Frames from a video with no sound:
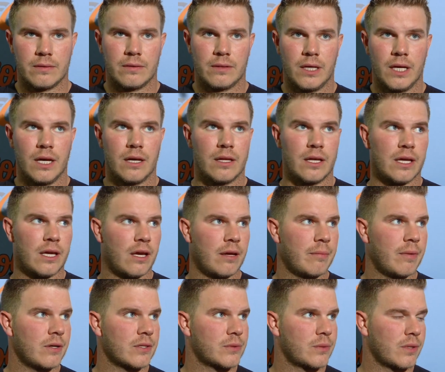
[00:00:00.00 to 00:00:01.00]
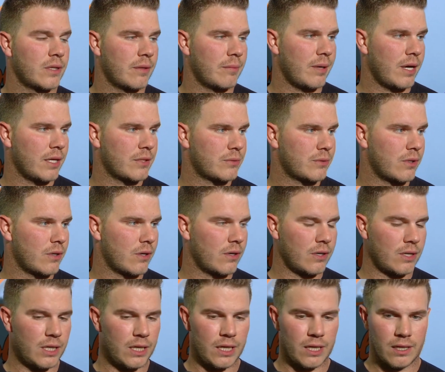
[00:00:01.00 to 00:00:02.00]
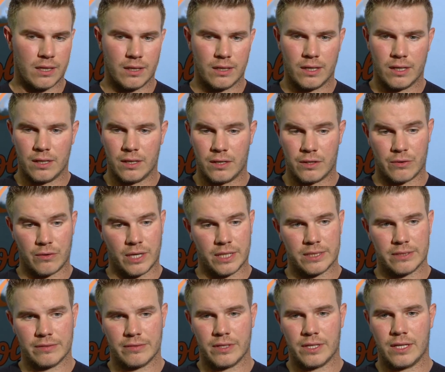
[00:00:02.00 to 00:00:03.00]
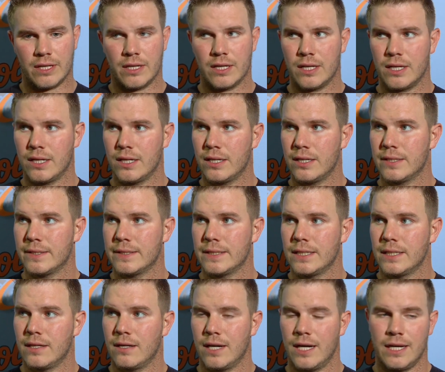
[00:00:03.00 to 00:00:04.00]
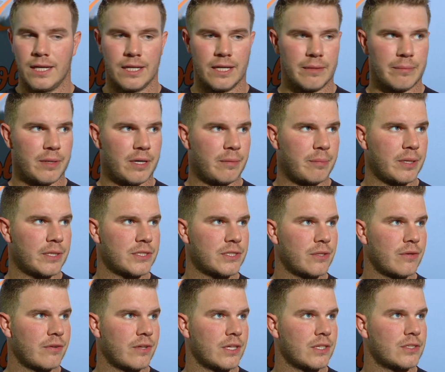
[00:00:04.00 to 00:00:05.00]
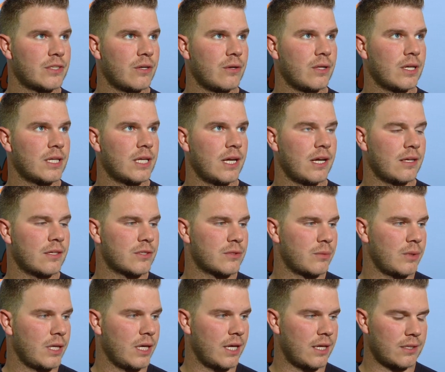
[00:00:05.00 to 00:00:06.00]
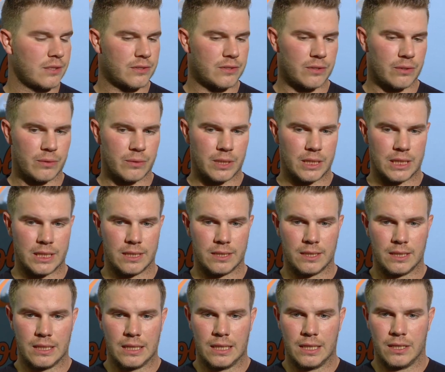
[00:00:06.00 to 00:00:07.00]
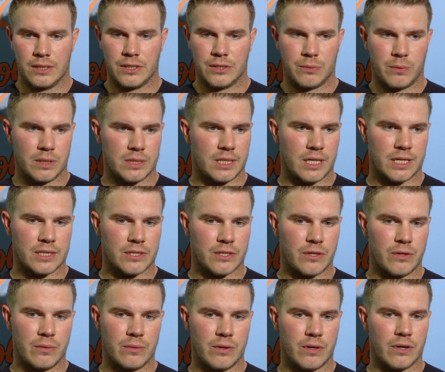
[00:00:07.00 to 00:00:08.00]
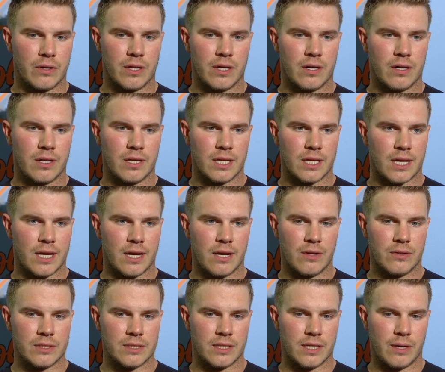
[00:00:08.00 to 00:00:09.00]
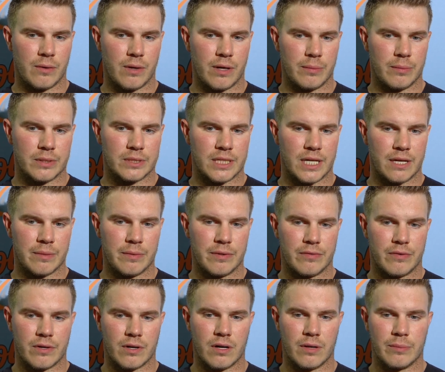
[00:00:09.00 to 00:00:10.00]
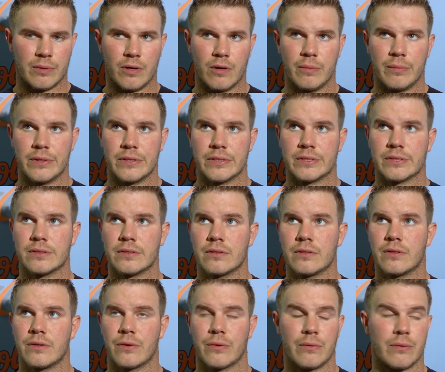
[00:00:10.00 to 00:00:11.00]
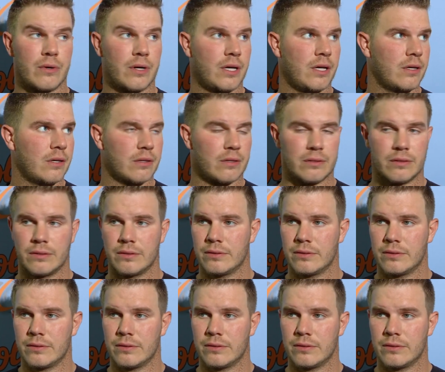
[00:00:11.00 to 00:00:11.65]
Yeah, they came out swinging the bats real early and aggressively. I didn't get many pitches over the zone that they didn't swing at, so just wasn't executing early on in the counts, and they were able to tag me for a couple homers or three or...